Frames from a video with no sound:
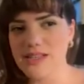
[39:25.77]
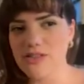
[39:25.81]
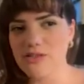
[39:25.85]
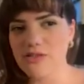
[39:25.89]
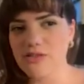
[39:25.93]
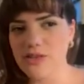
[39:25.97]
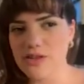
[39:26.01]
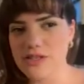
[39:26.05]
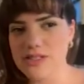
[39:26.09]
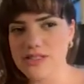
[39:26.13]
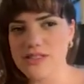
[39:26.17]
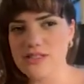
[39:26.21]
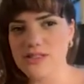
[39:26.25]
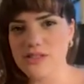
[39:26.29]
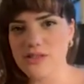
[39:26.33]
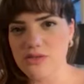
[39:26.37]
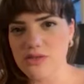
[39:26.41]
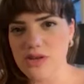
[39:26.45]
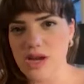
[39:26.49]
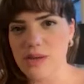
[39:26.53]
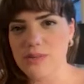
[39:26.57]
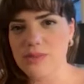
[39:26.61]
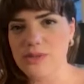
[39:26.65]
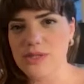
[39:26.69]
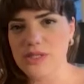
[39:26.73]
of course, there's
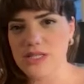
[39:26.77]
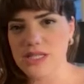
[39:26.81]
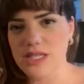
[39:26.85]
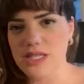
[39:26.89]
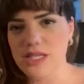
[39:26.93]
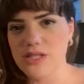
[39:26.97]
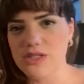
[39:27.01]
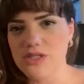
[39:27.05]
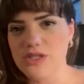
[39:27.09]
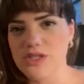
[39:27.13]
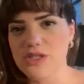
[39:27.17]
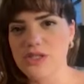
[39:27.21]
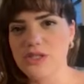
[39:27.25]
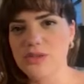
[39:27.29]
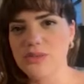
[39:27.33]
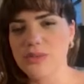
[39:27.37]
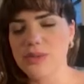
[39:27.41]
corruption here too.